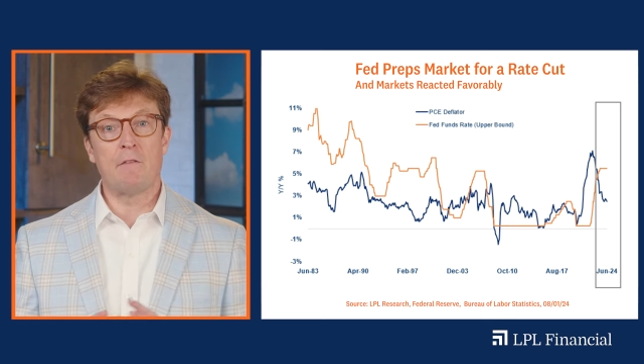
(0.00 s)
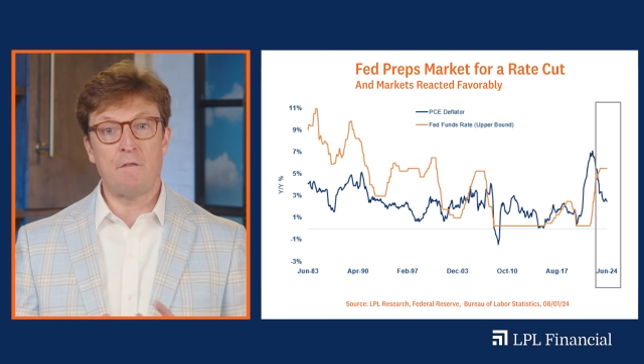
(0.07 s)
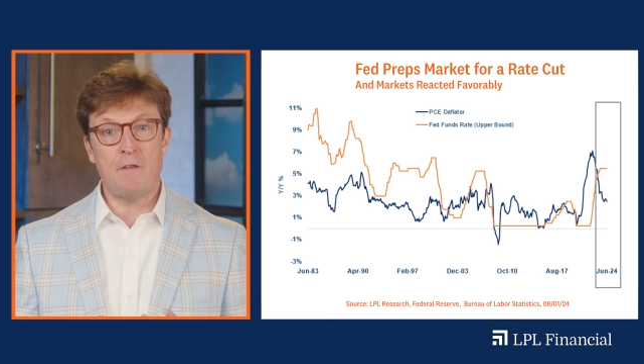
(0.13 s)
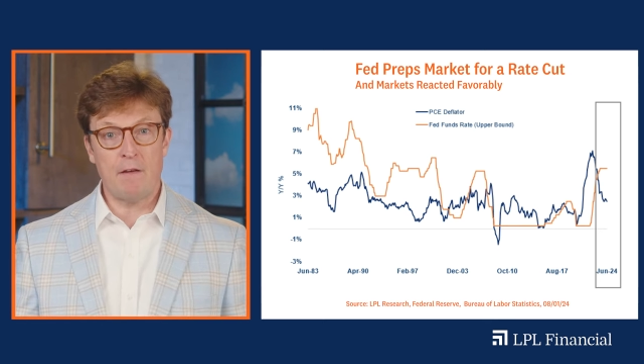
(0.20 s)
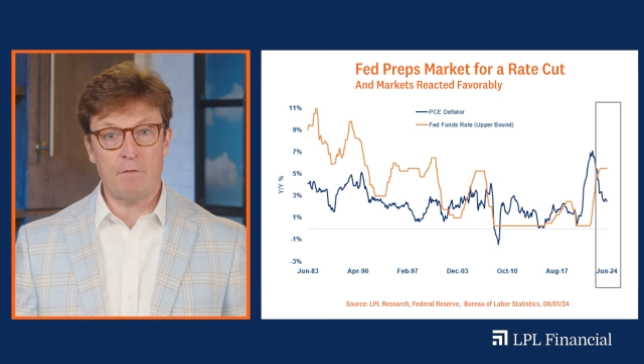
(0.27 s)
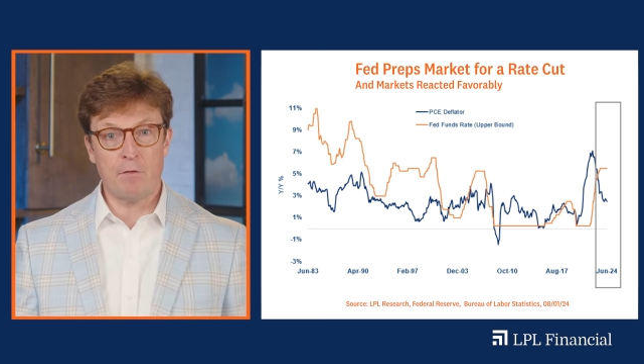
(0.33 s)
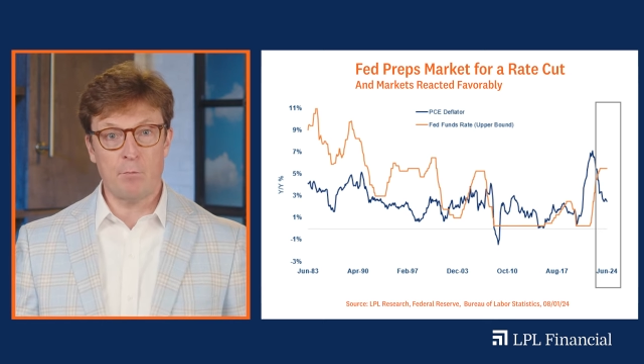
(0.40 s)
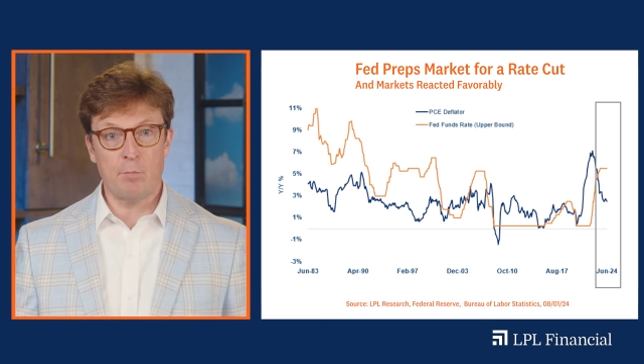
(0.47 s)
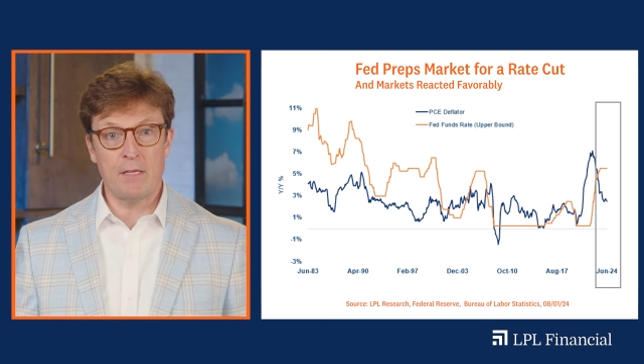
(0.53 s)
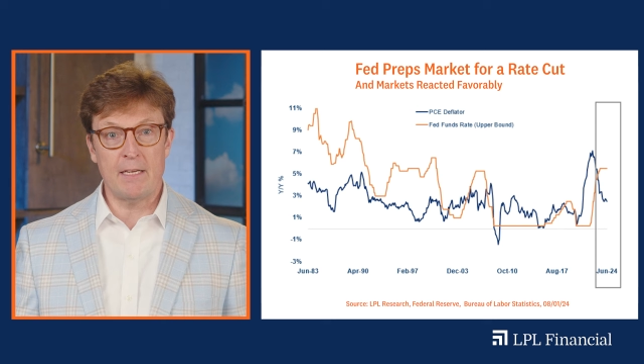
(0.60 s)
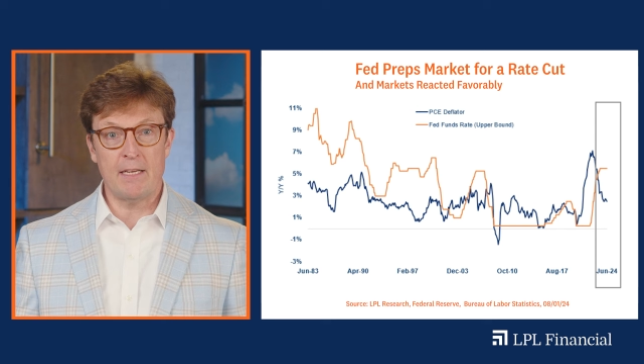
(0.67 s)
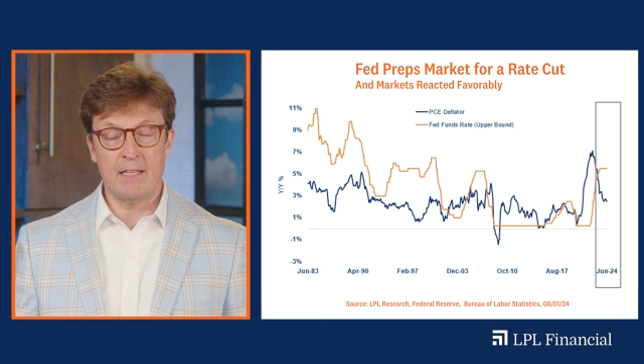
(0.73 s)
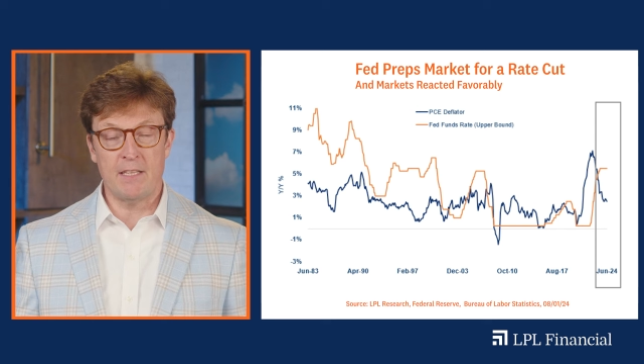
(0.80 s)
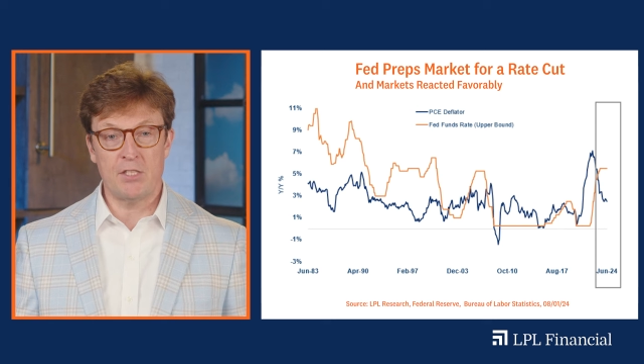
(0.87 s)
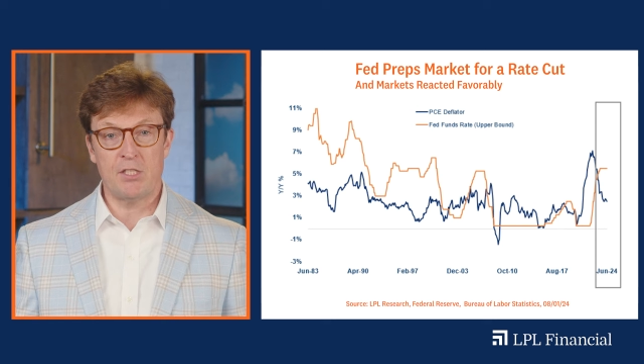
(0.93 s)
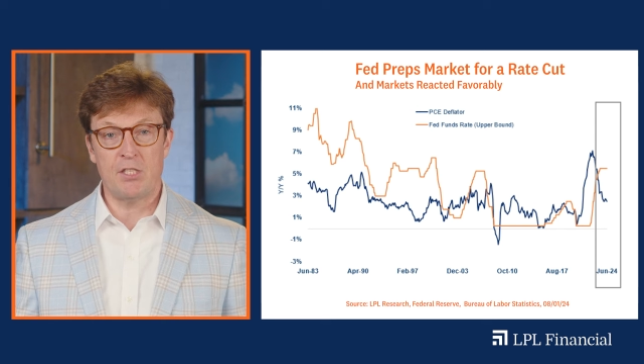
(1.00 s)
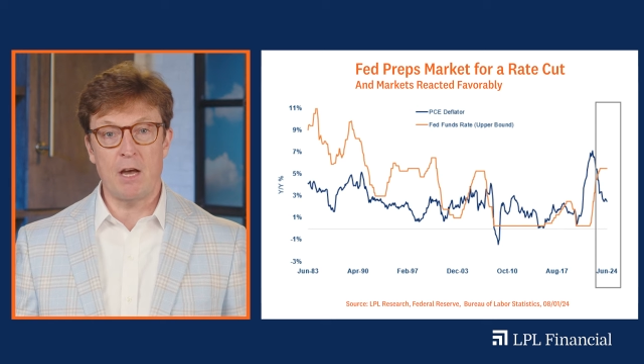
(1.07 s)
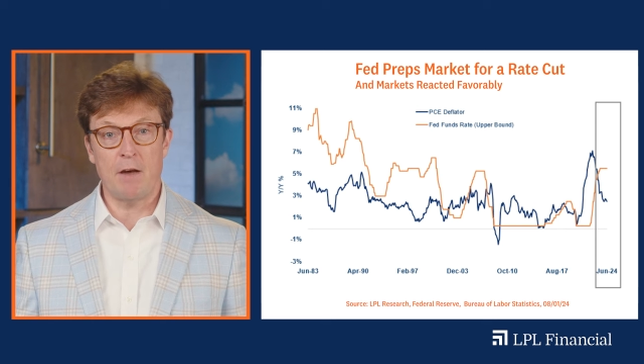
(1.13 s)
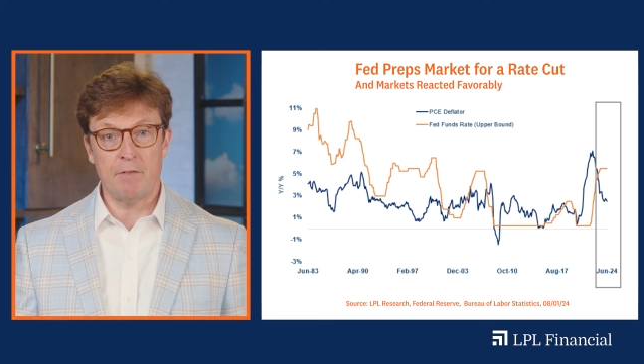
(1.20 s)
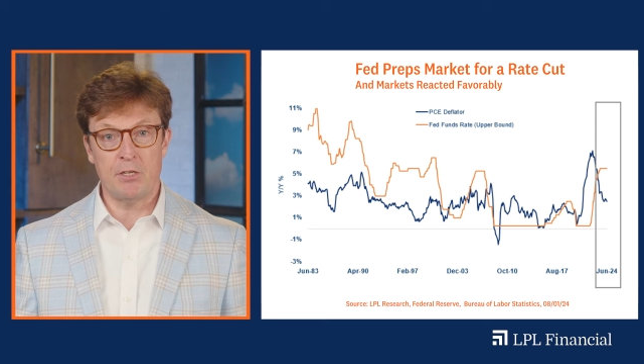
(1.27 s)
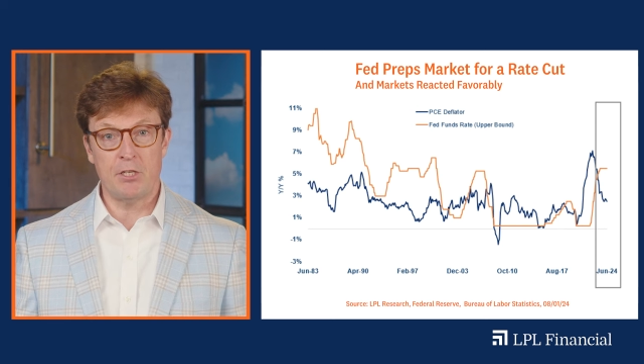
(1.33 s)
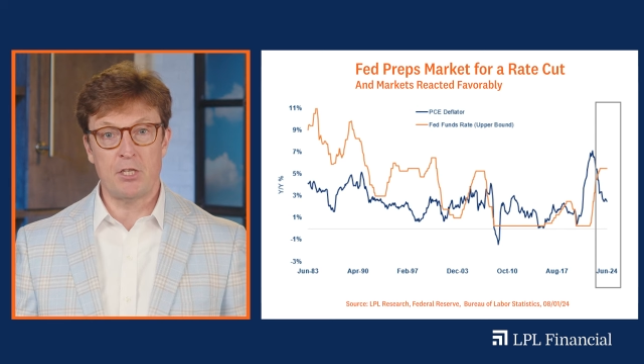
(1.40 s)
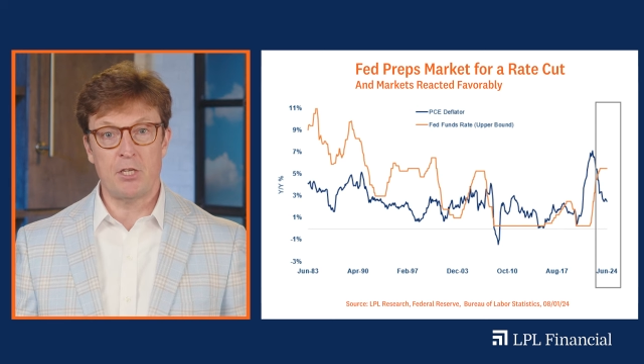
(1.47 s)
favorably to this dovish